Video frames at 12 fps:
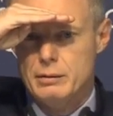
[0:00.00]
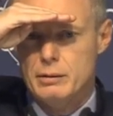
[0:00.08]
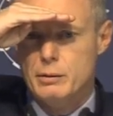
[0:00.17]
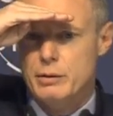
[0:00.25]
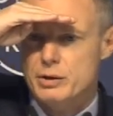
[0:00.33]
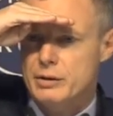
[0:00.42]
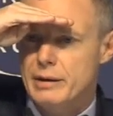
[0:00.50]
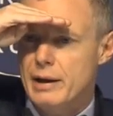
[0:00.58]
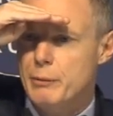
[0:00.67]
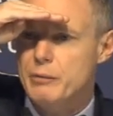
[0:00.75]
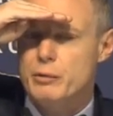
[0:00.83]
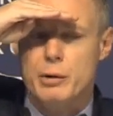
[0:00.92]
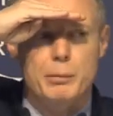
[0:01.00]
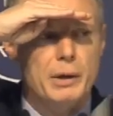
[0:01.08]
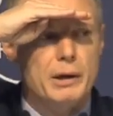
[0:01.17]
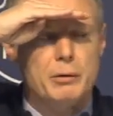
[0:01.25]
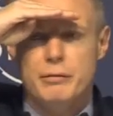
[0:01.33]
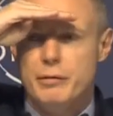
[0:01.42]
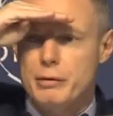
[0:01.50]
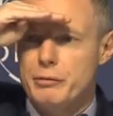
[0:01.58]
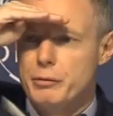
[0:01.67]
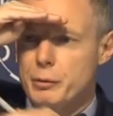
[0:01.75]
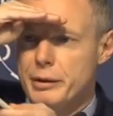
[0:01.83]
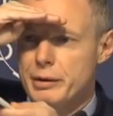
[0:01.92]
there's pimps who don't
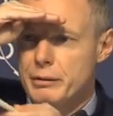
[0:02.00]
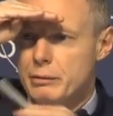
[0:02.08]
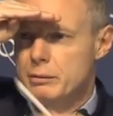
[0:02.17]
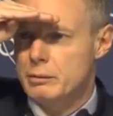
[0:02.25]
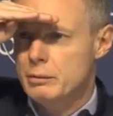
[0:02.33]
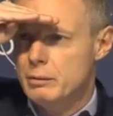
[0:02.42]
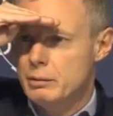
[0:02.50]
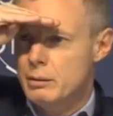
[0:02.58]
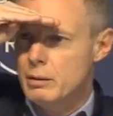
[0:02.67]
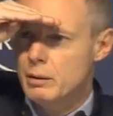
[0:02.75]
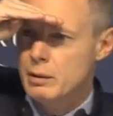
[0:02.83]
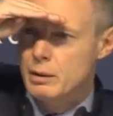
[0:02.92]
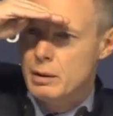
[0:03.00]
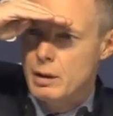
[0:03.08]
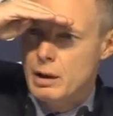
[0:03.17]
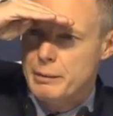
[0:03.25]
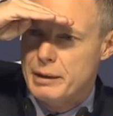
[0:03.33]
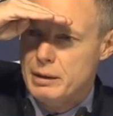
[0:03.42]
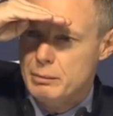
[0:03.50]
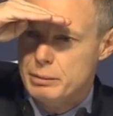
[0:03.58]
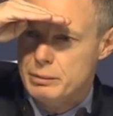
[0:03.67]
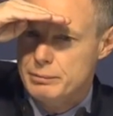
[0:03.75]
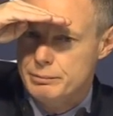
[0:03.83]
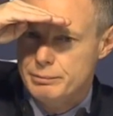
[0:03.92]
treat their products nearly
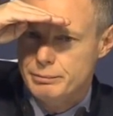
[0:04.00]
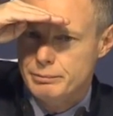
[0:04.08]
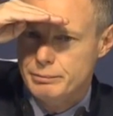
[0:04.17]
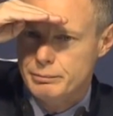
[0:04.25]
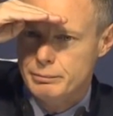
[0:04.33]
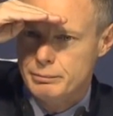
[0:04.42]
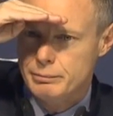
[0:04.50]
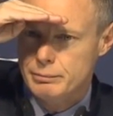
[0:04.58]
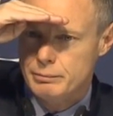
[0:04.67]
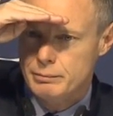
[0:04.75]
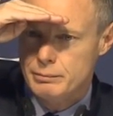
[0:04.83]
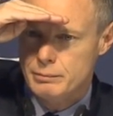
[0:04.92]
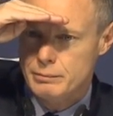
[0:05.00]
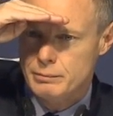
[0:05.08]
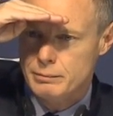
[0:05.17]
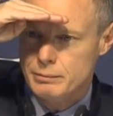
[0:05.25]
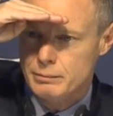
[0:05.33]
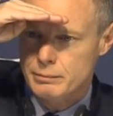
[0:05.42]
as bad, you know?